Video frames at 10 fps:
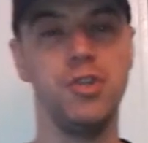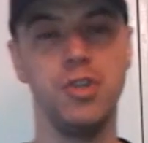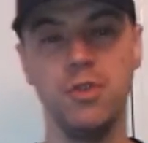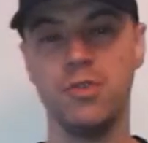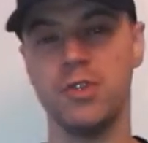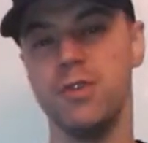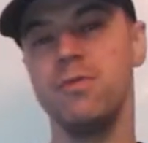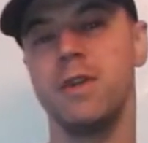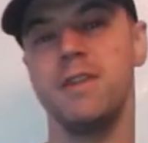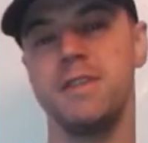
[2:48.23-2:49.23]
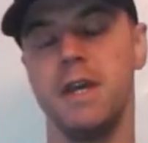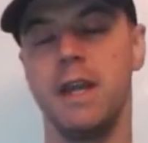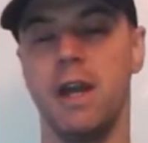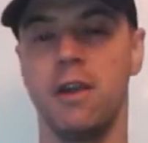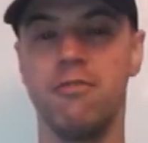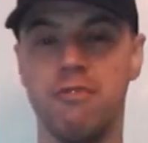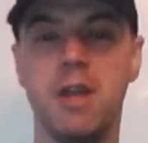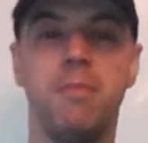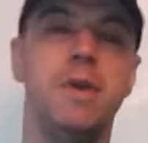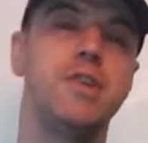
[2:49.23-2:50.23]
you too can take a
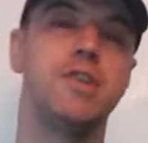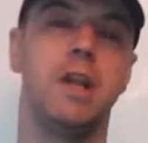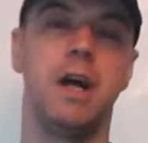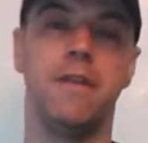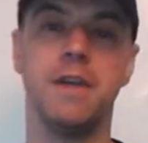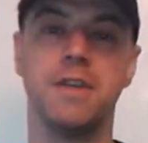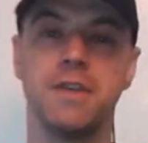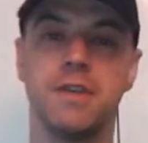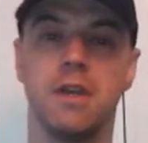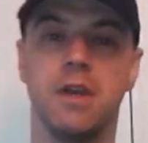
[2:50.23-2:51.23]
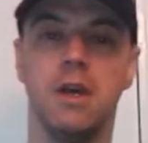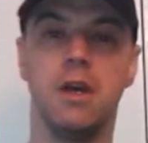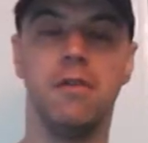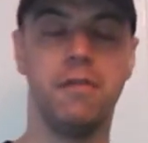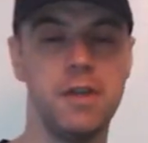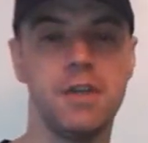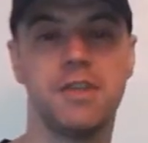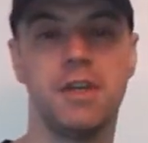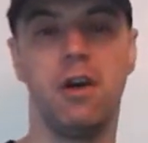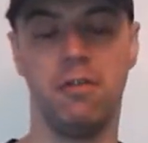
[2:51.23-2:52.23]
great picture like this for
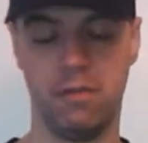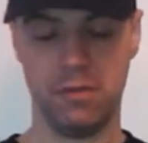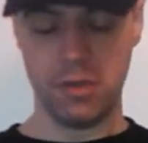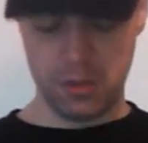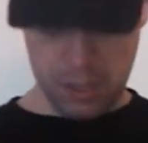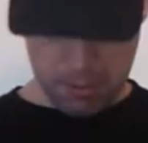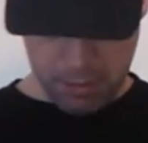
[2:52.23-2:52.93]
yourself using a